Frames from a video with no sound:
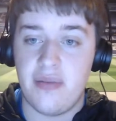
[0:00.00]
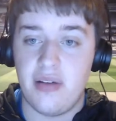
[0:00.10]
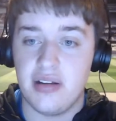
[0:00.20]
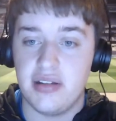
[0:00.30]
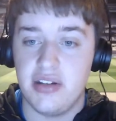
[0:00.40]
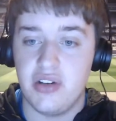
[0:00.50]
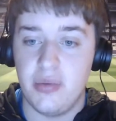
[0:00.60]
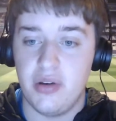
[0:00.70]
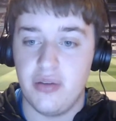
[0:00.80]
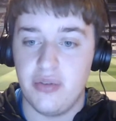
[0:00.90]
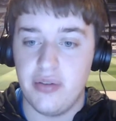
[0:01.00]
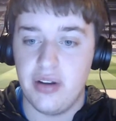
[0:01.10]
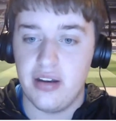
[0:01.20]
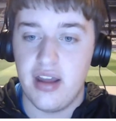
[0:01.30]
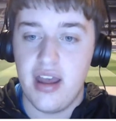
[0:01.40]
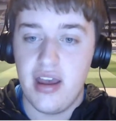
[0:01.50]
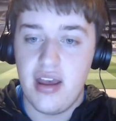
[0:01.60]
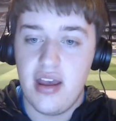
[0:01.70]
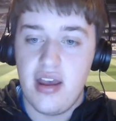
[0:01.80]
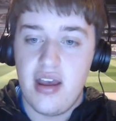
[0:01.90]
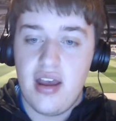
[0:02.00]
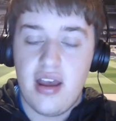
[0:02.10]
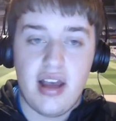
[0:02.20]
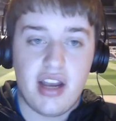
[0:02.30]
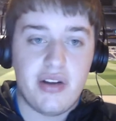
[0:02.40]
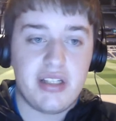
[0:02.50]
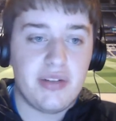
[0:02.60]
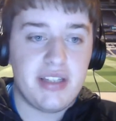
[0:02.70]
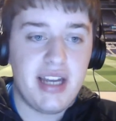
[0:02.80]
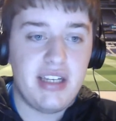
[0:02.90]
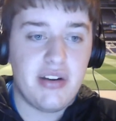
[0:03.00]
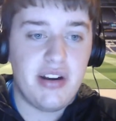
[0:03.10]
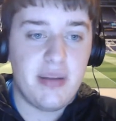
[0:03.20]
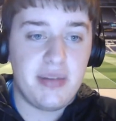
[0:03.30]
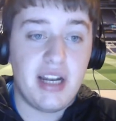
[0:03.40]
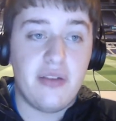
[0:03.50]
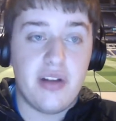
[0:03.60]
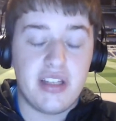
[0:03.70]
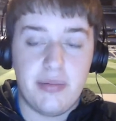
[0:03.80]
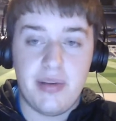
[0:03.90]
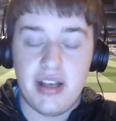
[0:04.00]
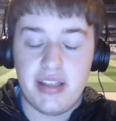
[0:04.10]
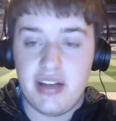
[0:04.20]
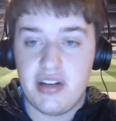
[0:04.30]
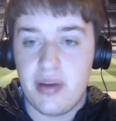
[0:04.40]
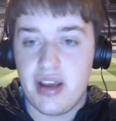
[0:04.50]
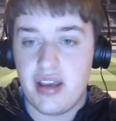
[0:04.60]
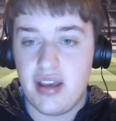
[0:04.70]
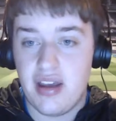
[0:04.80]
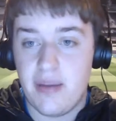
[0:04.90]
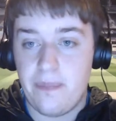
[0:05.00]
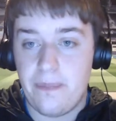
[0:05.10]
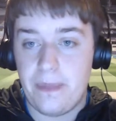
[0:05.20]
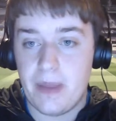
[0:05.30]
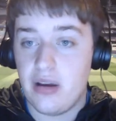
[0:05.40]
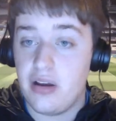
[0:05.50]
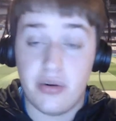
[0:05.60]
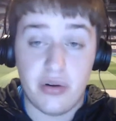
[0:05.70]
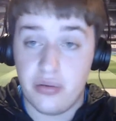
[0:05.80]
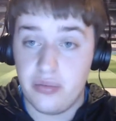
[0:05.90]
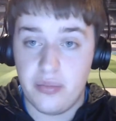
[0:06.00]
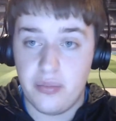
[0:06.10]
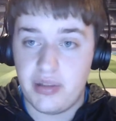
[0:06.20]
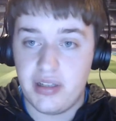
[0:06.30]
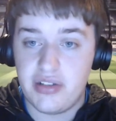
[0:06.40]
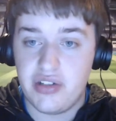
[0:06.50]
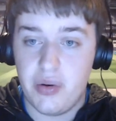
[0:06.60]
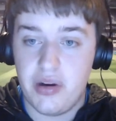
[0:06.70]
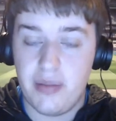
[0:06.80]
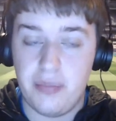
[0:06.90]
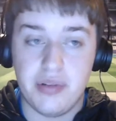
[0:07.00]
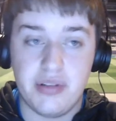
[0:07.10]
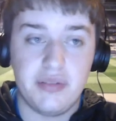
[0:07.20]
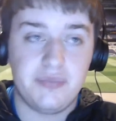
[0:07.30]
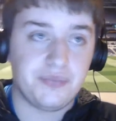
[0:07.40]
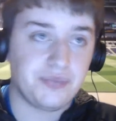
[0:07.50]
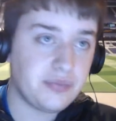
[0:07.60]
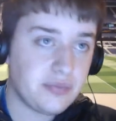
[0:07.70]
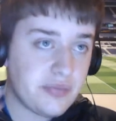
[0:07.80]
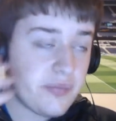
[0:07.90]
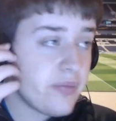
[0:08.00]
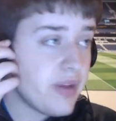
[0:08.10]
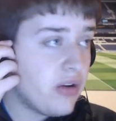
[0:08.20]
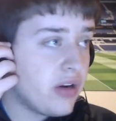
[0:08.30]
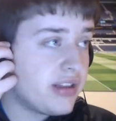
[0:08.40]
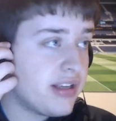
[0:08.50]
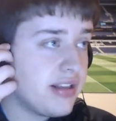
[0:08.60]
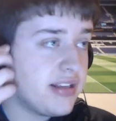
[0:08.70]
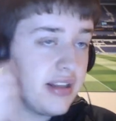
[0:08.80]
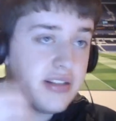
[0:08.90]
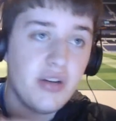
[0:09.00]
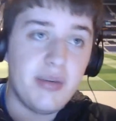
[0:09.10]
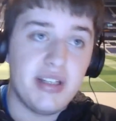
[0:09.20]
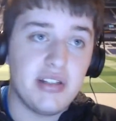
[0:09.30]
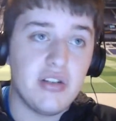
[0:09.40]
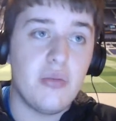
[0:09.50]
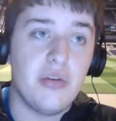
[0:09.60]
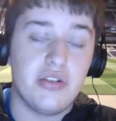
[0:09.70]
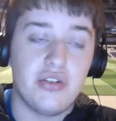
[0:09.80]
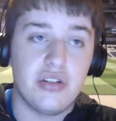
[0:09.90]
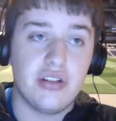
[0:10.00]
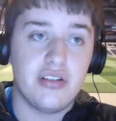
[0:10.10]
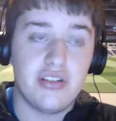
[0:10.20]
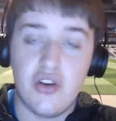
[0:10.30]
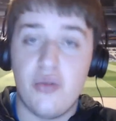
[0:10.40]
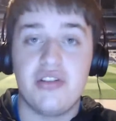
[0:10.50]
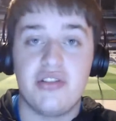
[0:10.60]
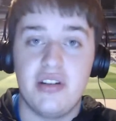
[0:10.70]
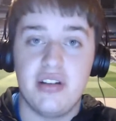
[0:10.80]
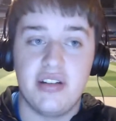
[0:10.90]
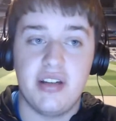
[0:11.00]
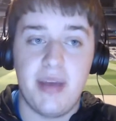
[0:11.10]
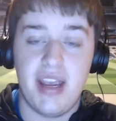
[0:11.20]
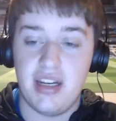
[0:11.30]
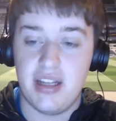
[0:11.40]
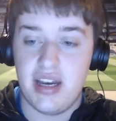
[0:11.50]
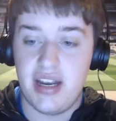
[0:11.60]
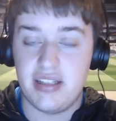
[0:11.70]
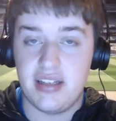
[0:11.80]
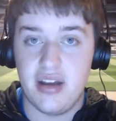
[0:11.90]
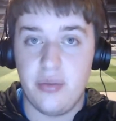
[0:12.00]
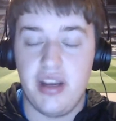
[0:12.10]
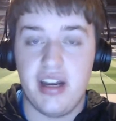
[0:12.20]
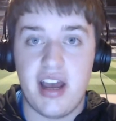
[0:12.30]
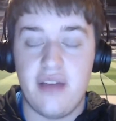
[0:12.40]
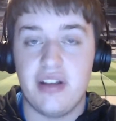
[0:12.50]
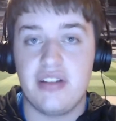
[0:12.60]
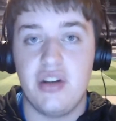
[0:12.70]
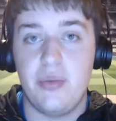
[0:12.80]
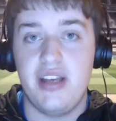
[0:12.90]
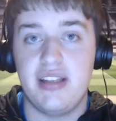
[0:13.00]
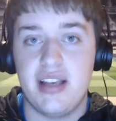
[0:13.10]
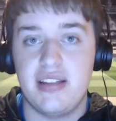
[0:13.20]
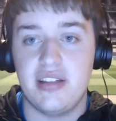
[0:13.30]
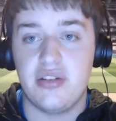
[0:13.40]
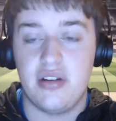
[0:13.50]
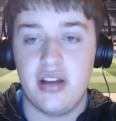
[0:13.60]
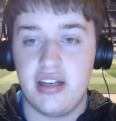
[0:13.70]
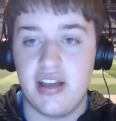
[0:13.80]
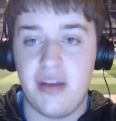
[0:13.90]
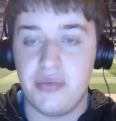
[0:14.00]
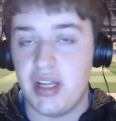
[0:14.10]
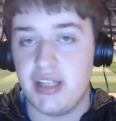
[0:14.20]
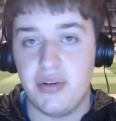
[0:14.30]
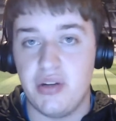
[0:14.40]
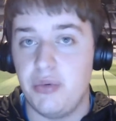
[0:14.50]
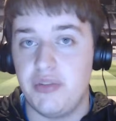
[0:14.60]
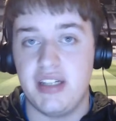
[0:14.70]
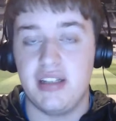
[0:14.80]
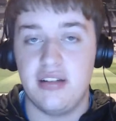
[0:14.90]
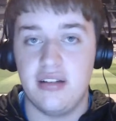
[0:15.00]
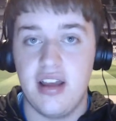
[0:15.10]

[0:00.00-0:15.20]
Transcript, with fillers: alongside Toby Alderweireld. Uh, Christopher saying Dyer himself wants to be a centre-back. Um, I, I don't know whether that's true or not, but look, there, there's going to be so much so much to, to debate in the next uh, week and a half, next two weeks, as this uh, Tottenham transfer window moves into the,